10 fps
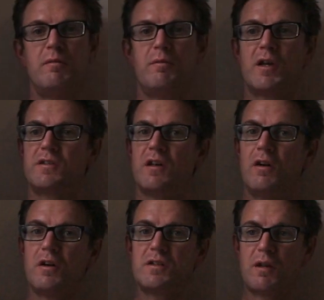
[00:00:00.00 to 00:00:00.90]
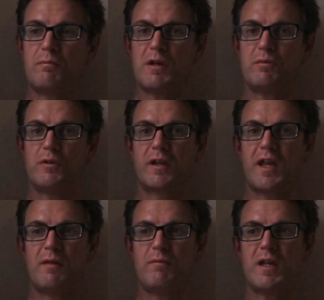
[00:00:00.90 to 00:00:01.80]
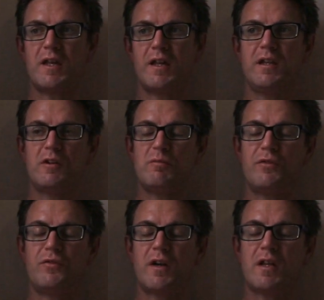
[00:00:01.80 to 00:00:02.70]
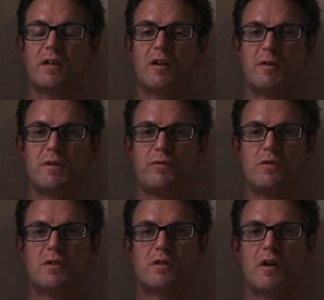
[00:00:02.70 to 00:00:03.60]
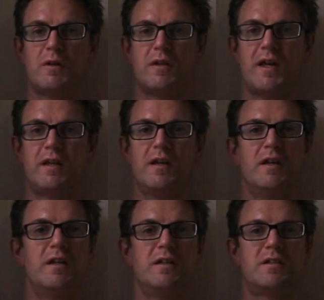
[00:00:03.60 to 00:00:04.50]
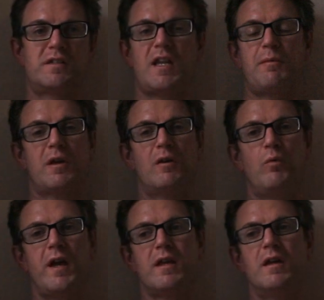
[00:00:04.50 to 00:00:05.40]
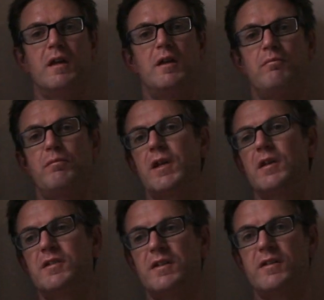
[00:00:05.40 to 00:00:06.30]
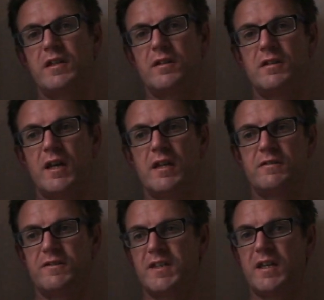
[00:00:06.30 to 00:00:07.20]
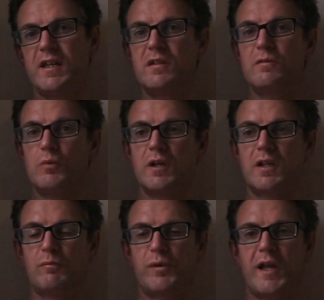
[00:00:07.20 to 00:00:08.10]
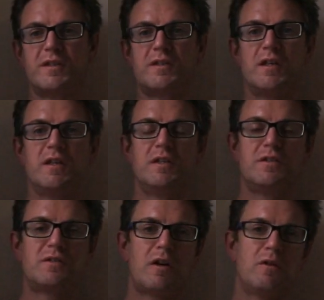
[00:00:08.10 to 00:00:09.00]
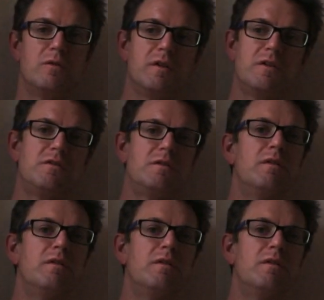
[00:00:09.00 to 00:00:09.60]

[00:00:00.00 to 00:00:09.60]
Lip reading: because there are some people that can be a little bit funny at times if you just go in there snapping away, because at the end of the day, as I said, it is a working place. So